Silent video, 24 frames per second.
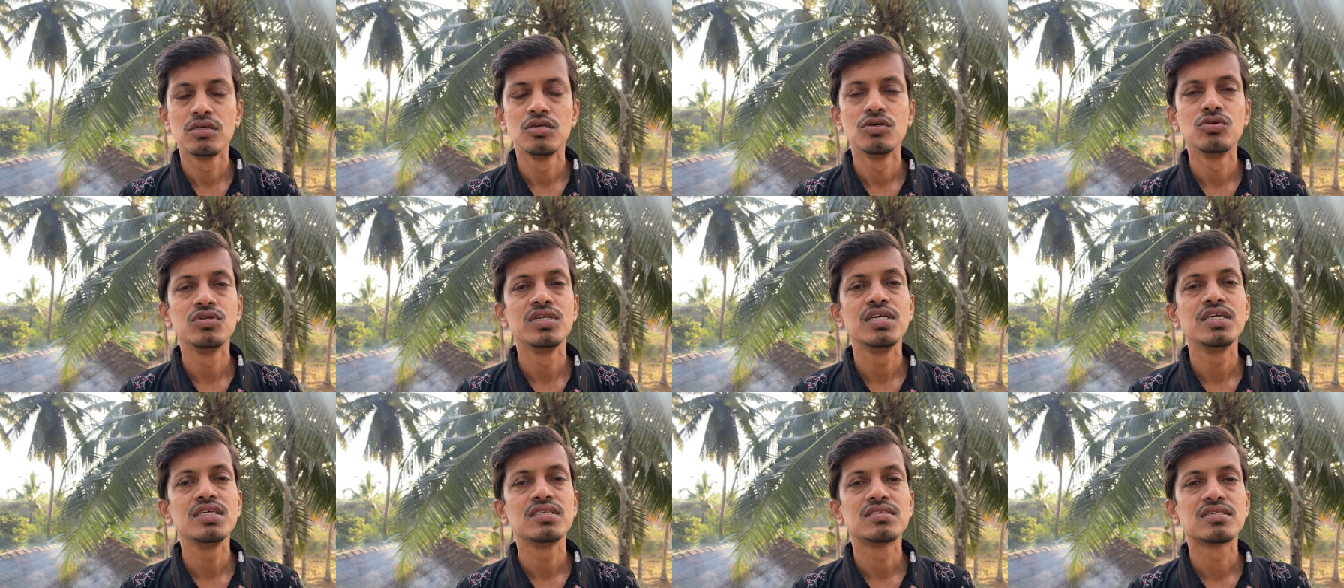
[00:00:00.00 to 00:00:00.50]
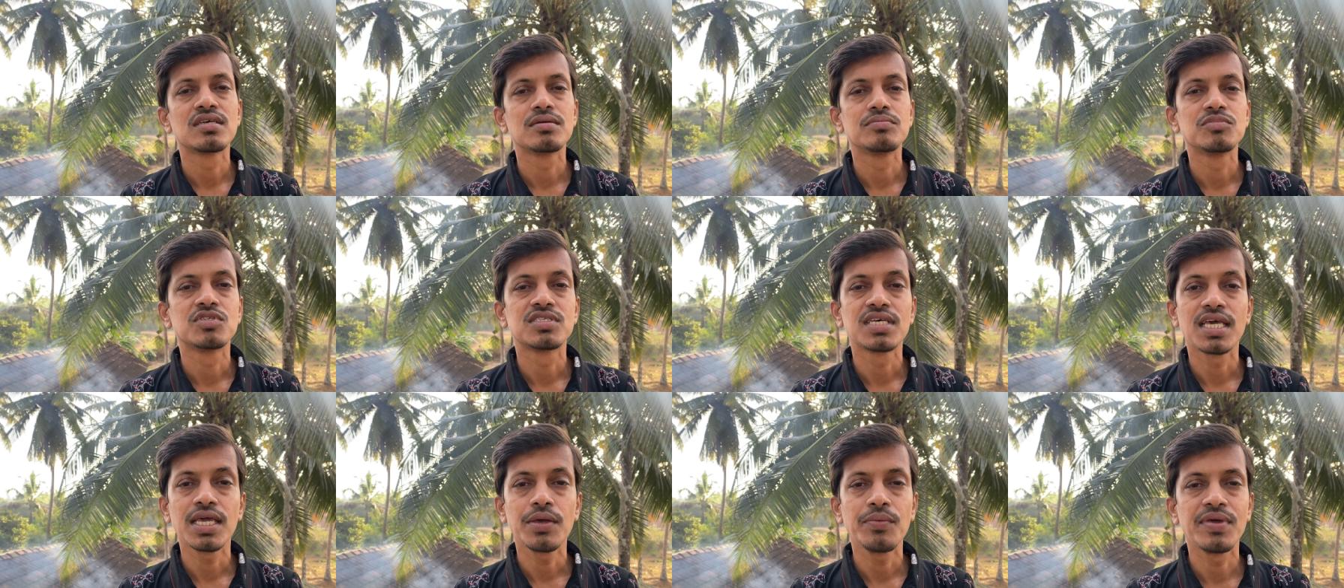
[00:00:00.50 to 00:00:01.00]
you need
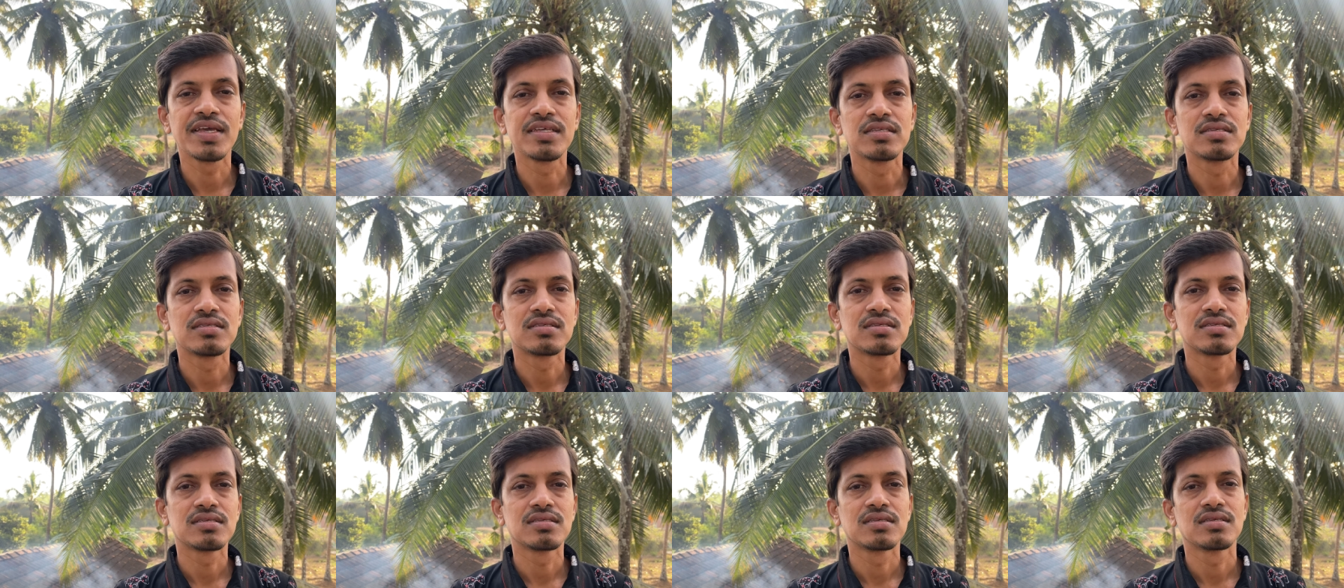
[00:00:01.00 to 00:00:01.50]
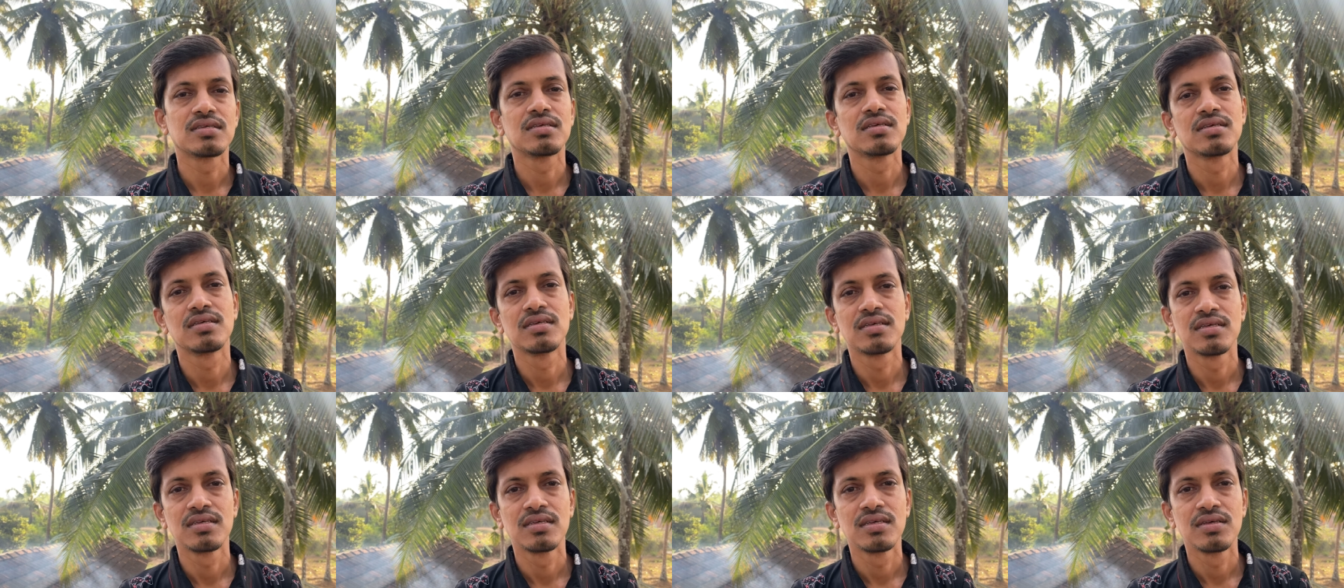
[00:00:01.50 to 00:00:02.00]
some savings
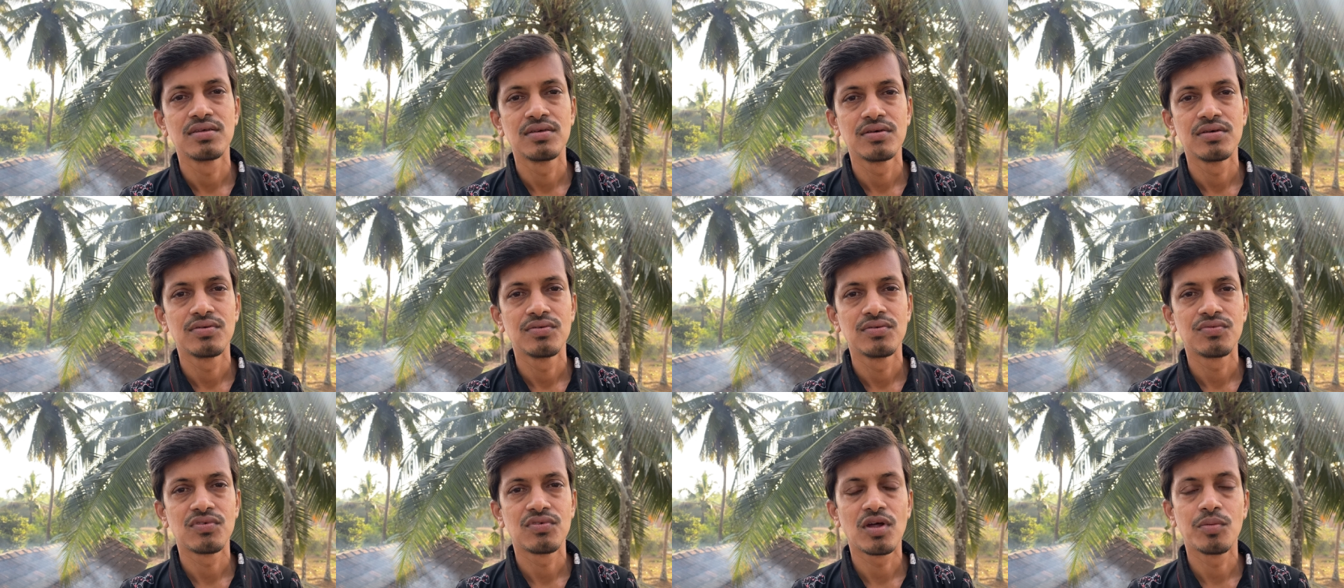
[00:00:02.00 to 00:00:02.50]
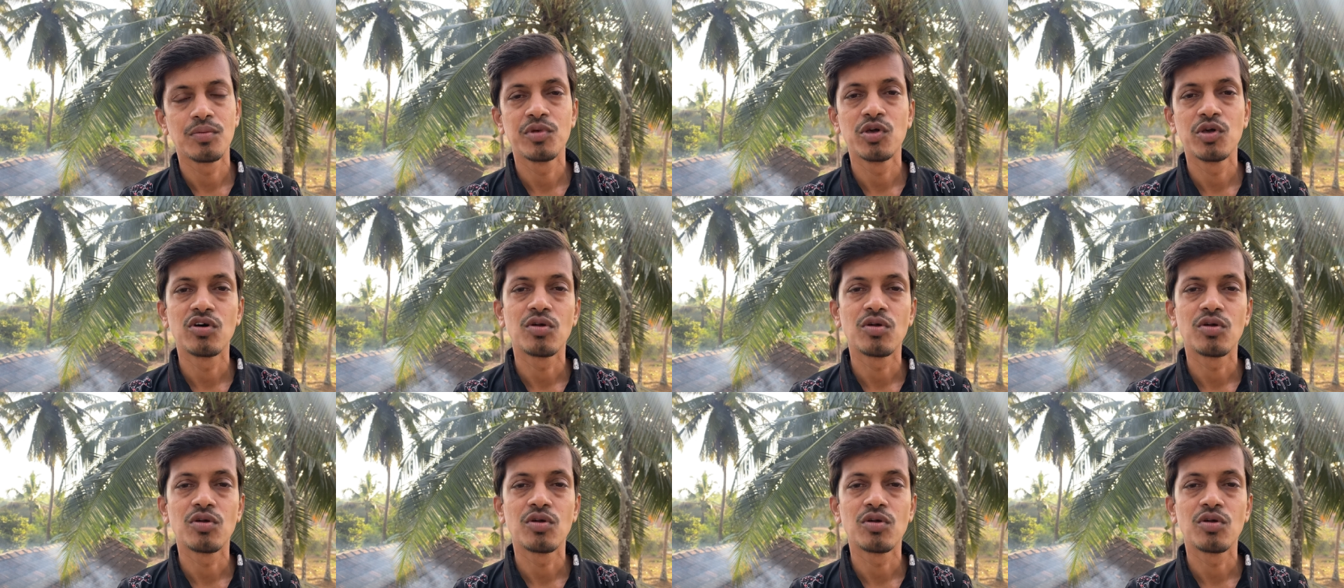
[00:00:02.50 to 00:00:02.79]
from